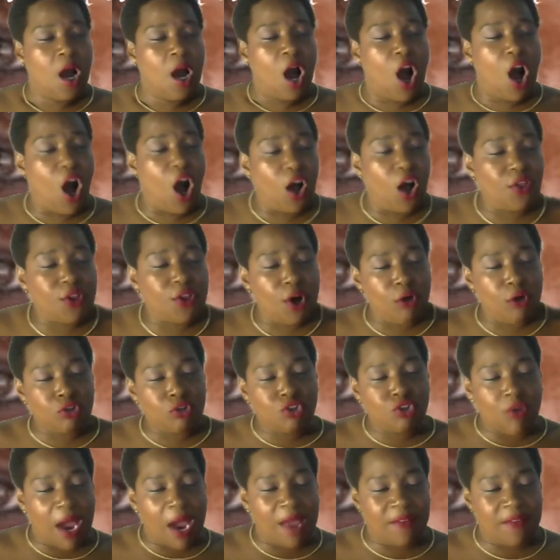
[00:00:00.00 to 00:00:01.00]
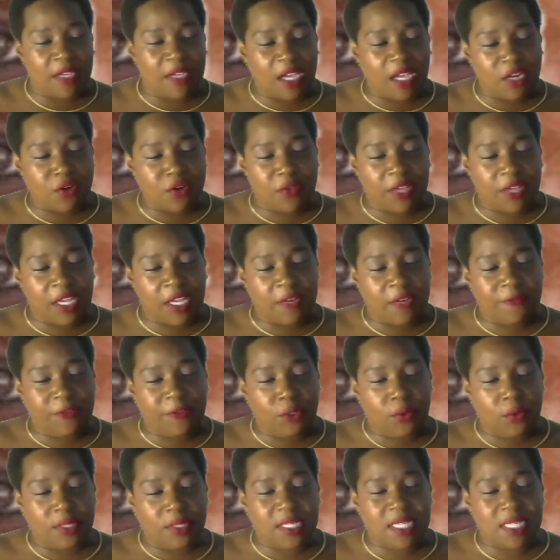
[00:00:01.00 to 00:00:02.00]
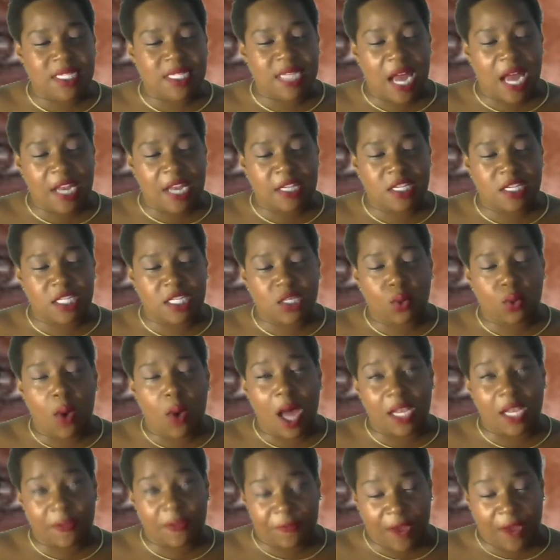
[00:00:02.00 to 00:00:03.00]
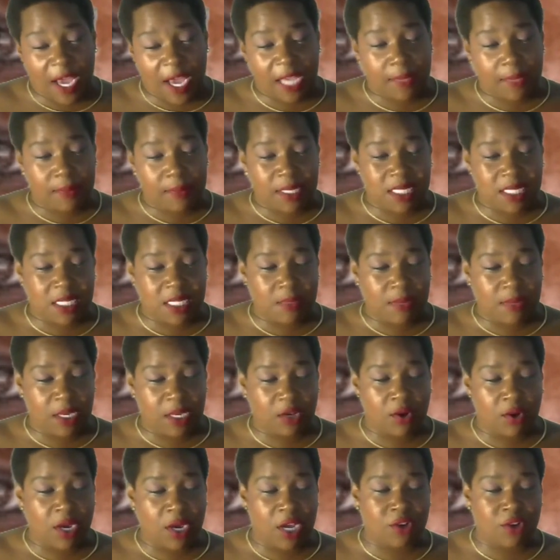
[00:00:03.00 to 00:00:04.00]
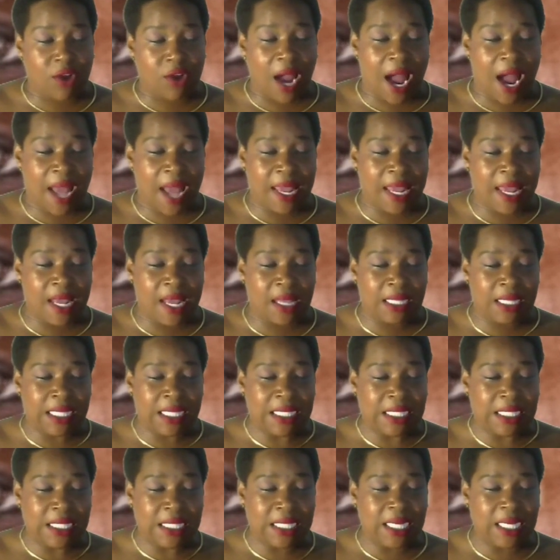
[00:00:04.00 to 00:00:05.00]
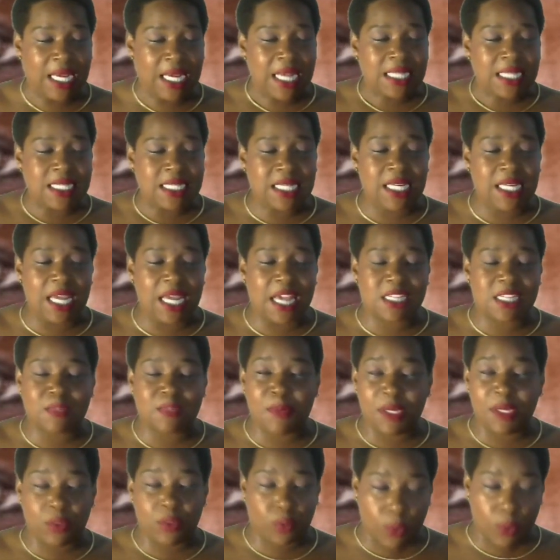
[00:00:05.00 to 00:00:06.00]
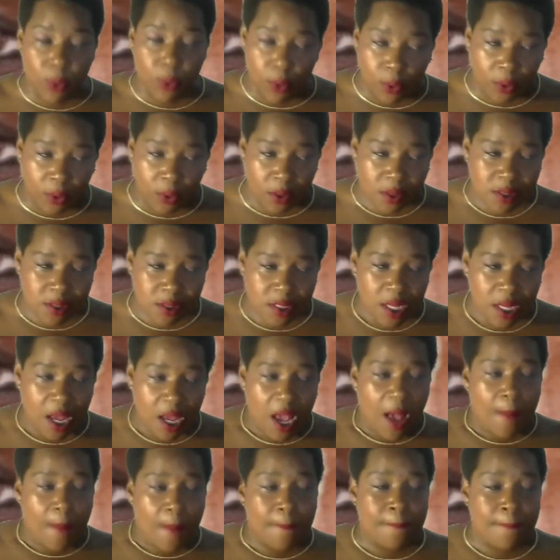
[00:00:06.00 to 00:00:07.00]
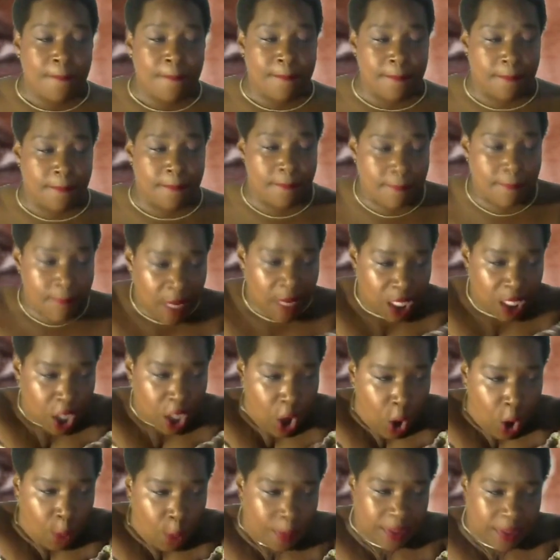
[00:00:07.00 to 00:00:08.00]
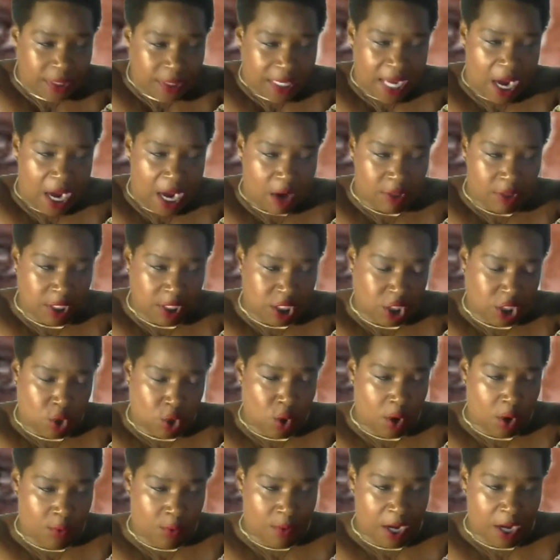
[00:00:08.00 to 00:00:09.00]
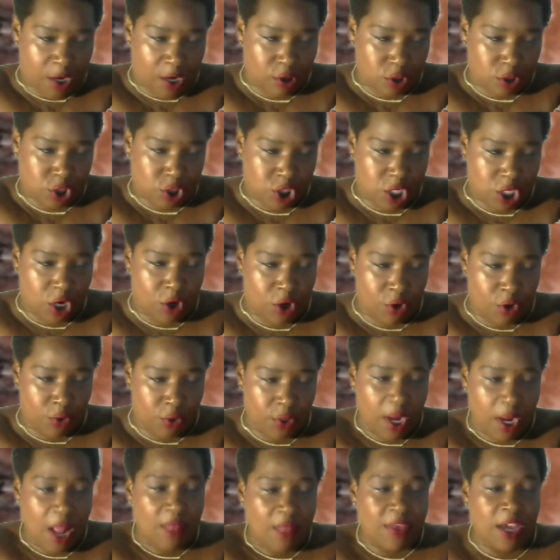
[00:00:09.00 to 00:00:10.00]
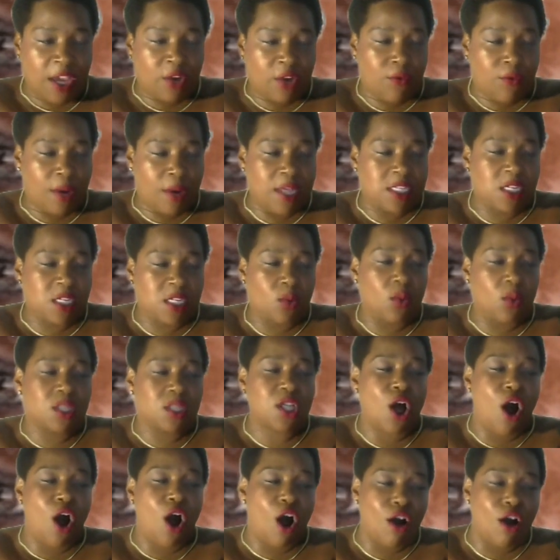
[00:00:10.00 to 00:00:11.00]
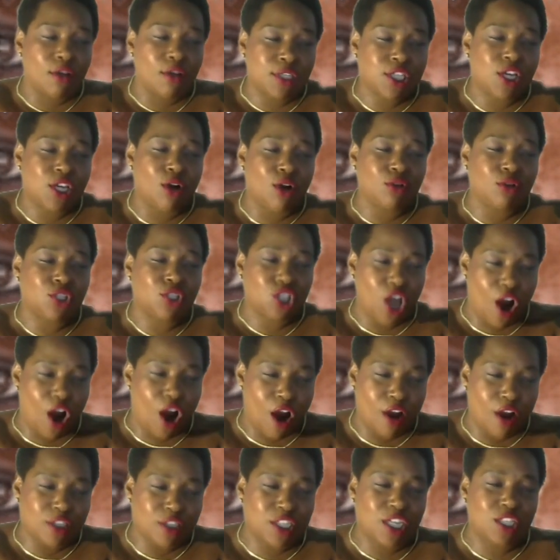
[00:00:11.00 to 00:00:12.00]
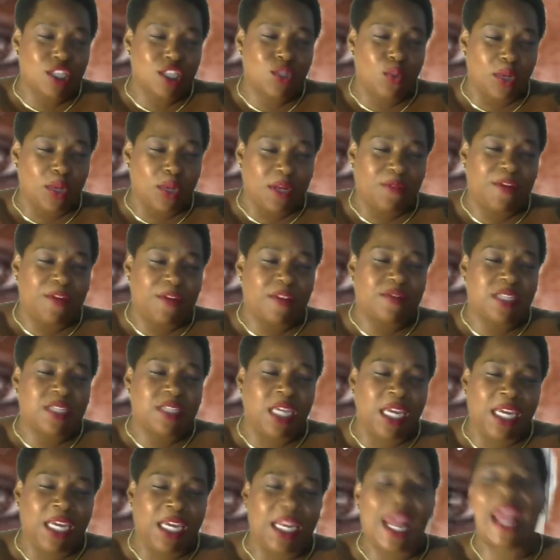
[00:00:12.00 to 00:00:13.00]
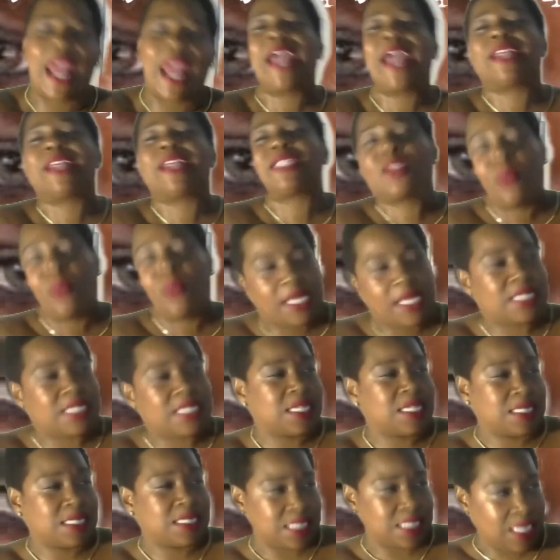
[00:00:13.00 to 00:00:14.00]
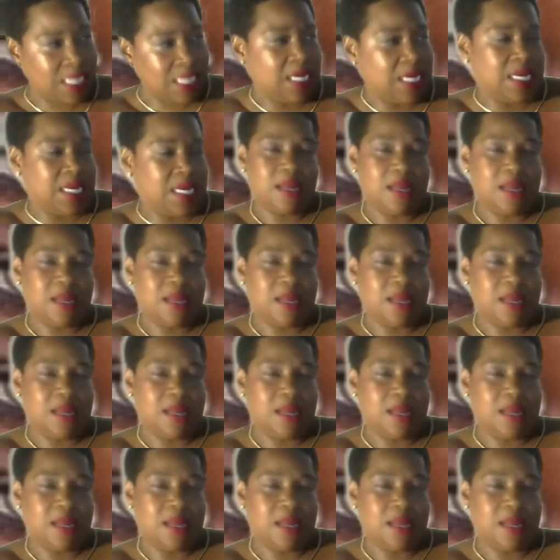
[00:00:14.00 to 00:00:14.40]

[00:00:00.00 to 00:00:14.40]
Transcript: Although driving under the influence is not a disqualifying misdemeanor under ILETSB rules, Macoupin County court records showed that Grayson was also charged in 2015 and 2016.